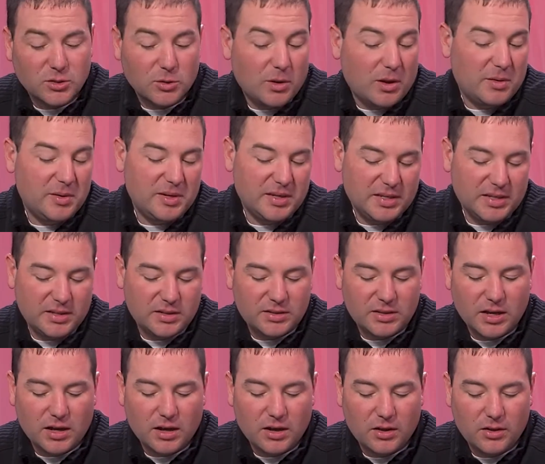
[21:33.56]
so I mean,
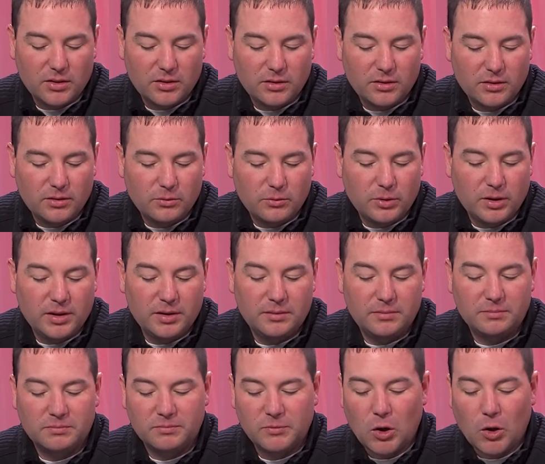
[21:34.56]
the
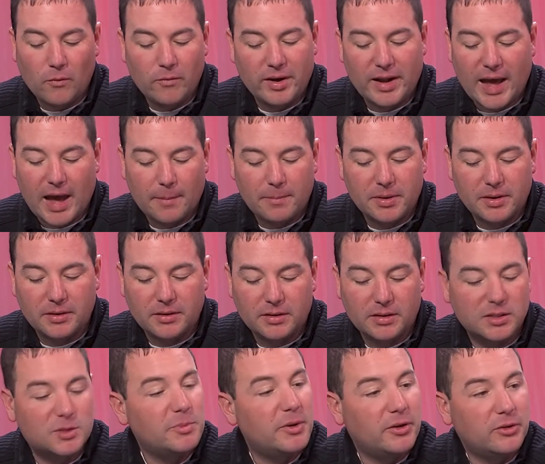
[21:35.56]
when COVID happened,
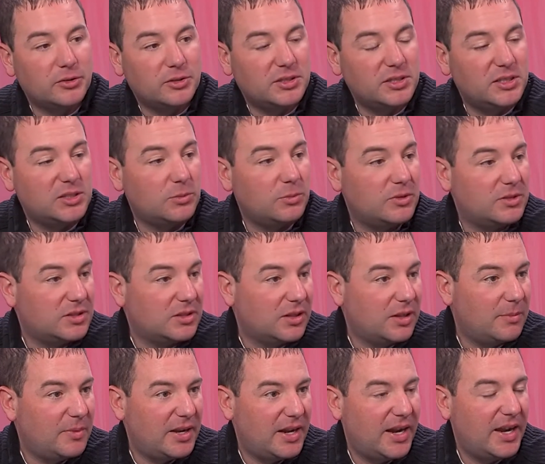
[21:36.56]
the spinner season was
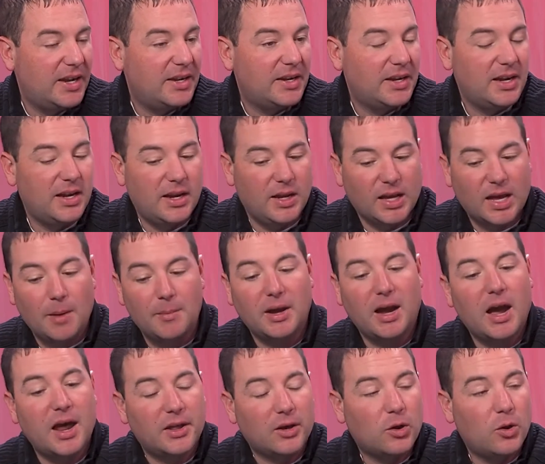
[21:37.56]
eliminated, and coming
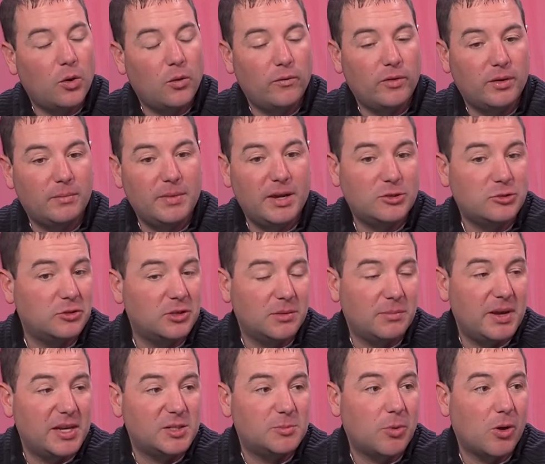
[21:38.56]
out of COVID, Major League
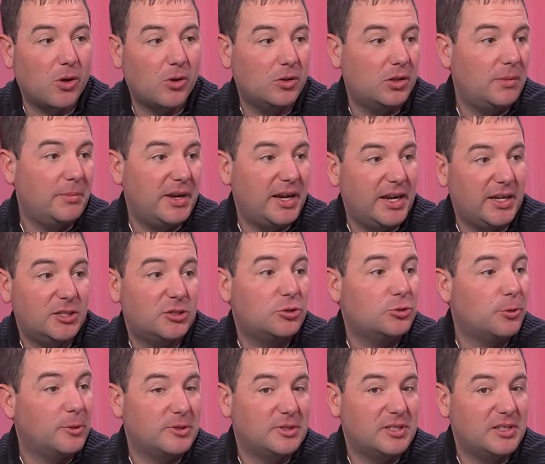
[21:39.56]
Baseball eliminated
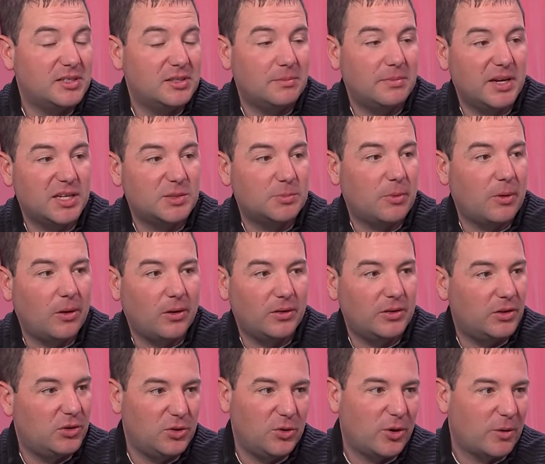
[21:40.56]
short season baseball in
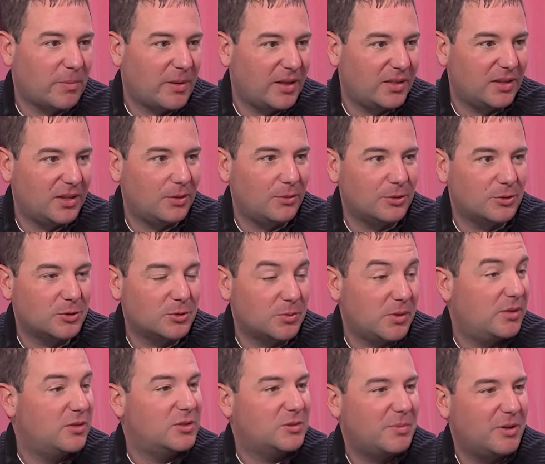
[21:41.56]
the New York Penn League, which is
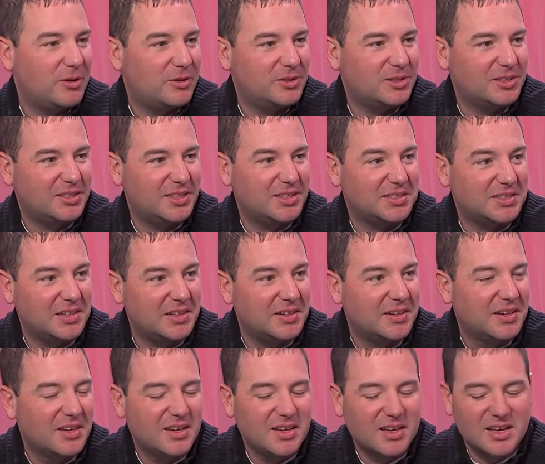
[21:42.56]
where the spinners existed.
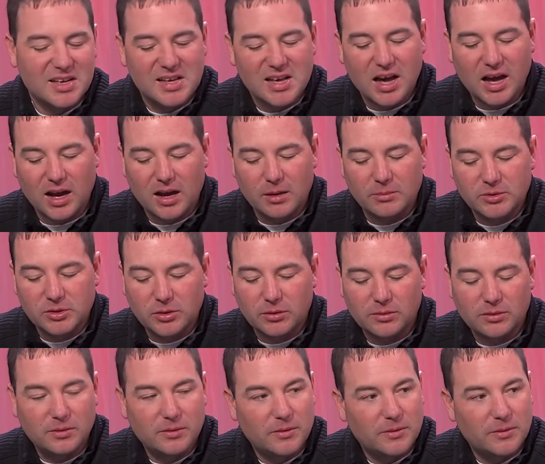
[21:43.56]
Yeah. Um, New so York